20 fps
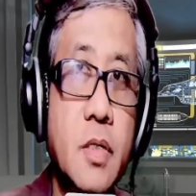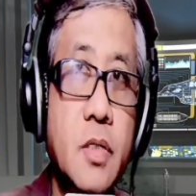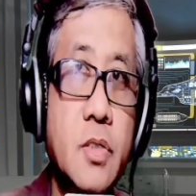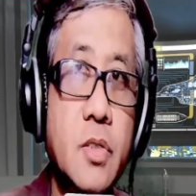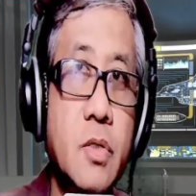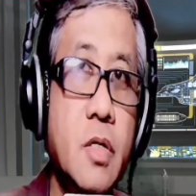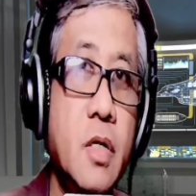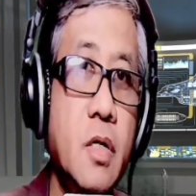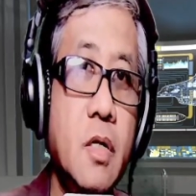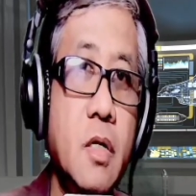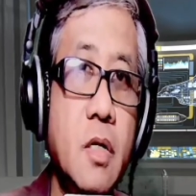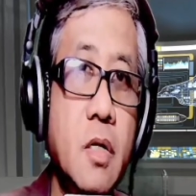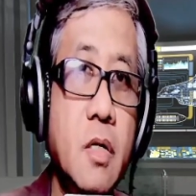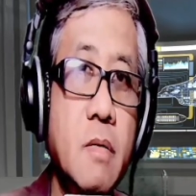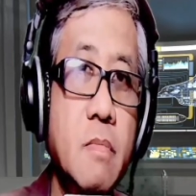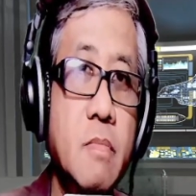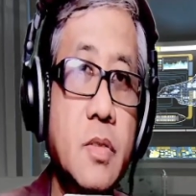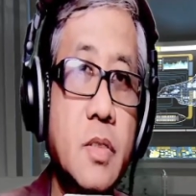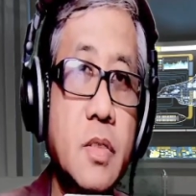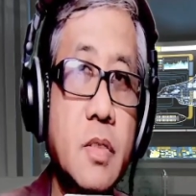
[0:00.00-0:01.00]
So the
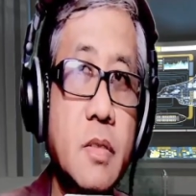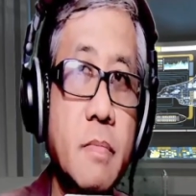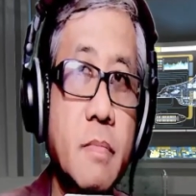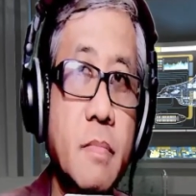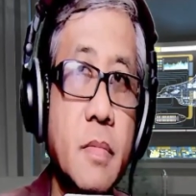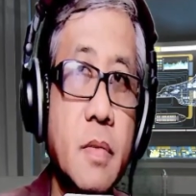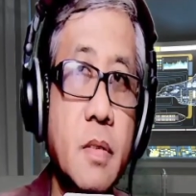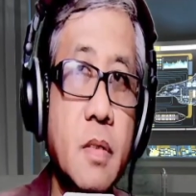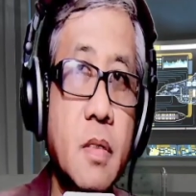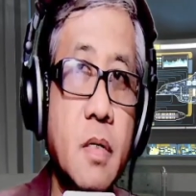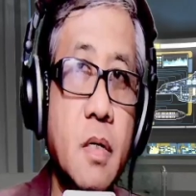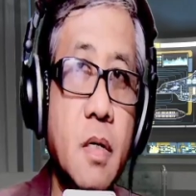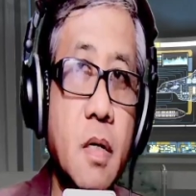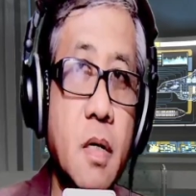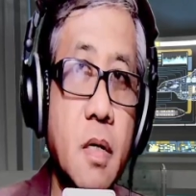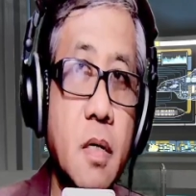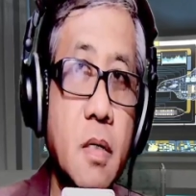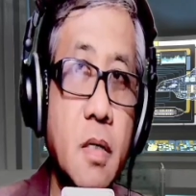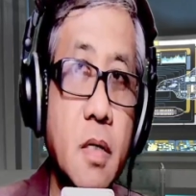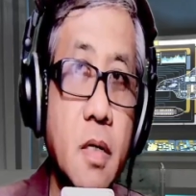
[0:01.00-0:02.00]
leaves
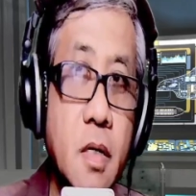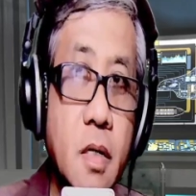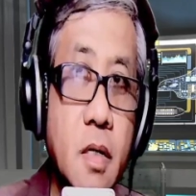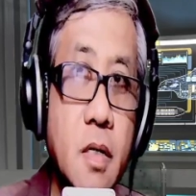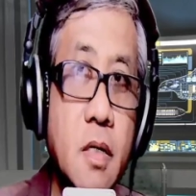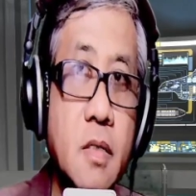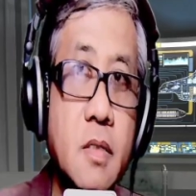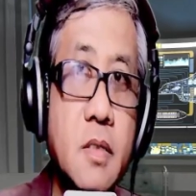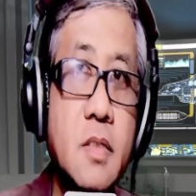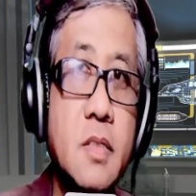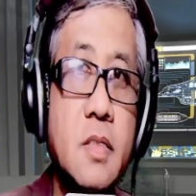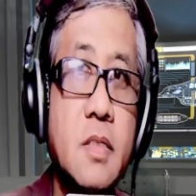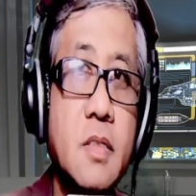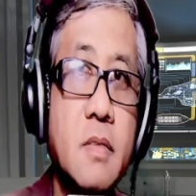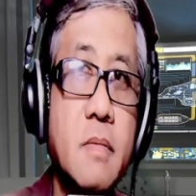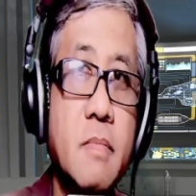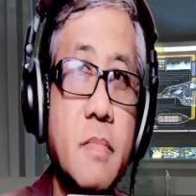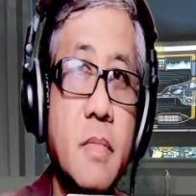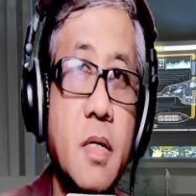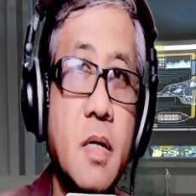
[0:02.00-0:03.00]

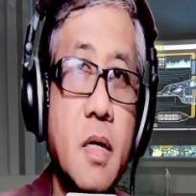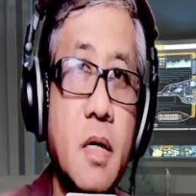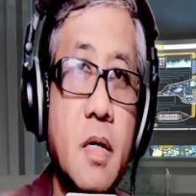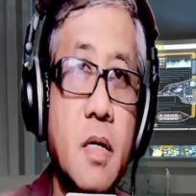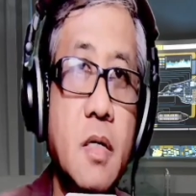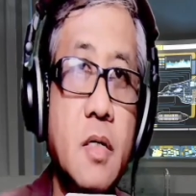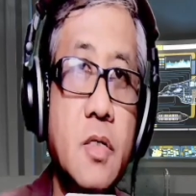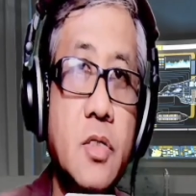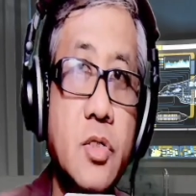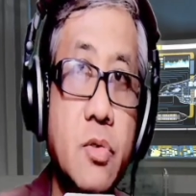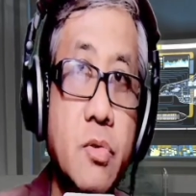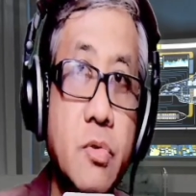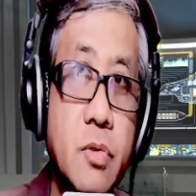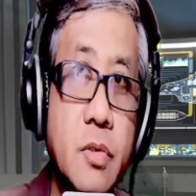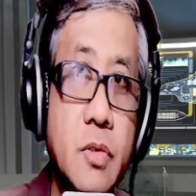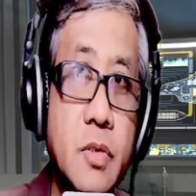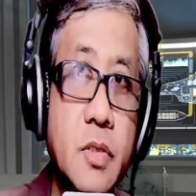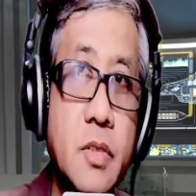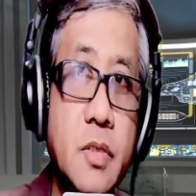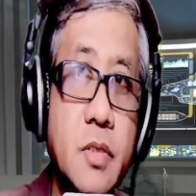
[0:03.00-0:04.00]
is a
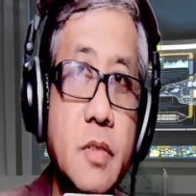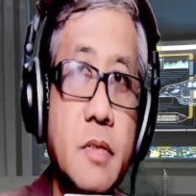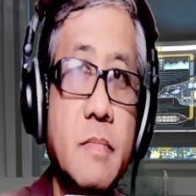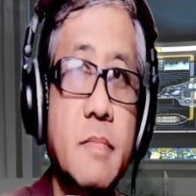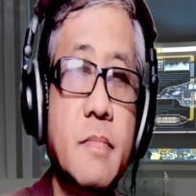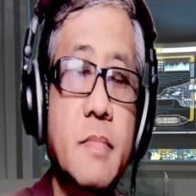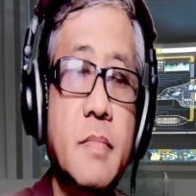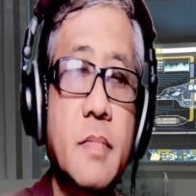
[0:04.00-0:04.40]
source.